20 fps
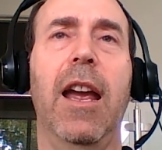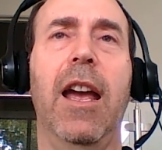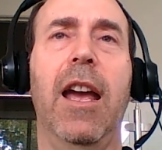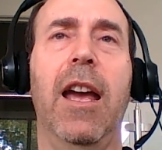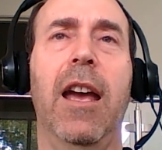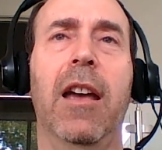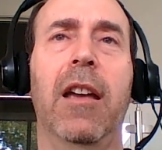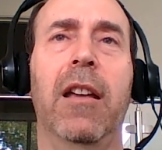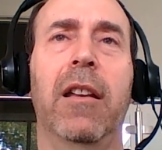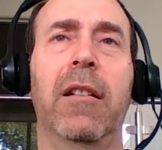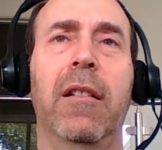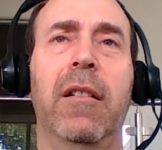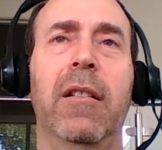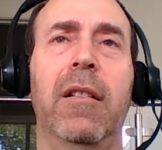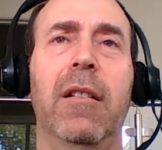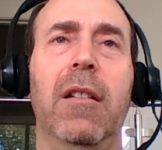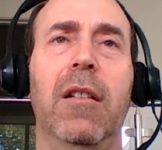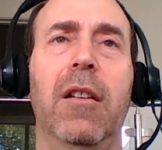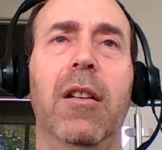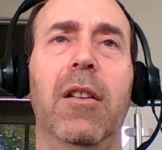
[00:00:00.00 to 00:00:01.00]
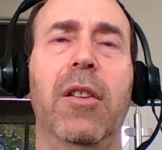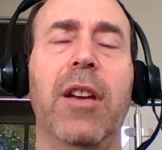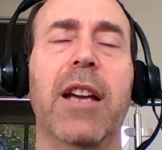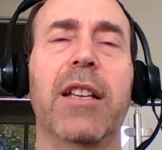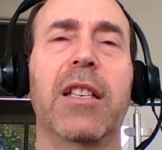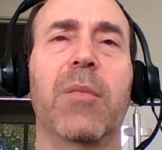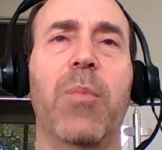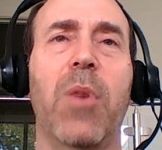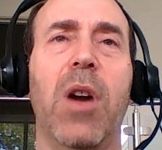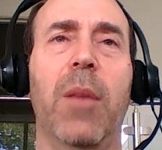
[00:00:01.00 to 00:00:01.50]
And you
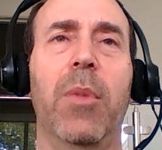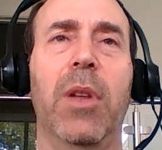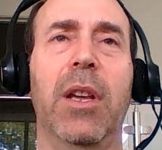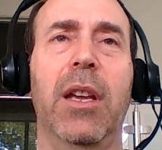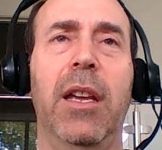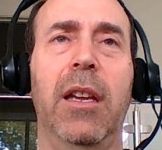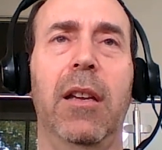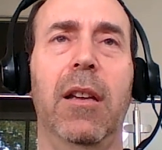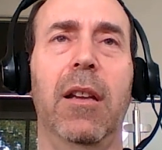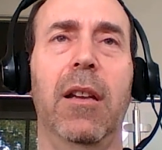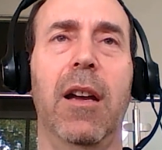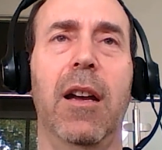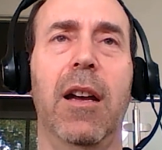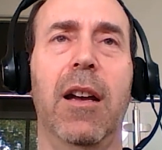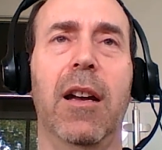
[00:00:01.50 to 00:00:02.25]
guys have probably